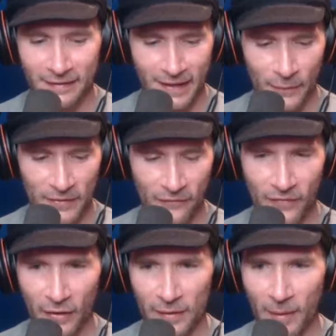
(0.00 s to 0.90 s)
That was a
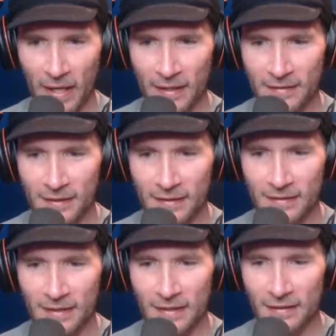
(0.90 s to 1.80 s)
very bad idea
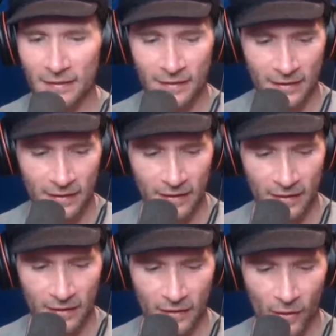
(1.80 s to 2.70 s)
indeed.
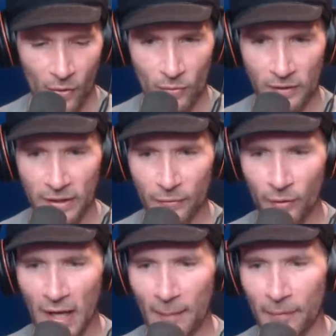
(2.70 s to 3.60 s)
Holy
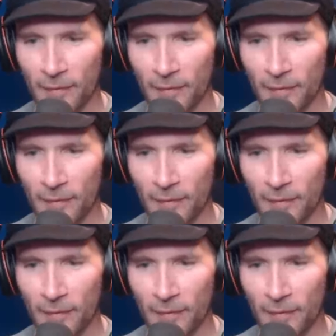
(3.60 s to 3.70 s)
crap.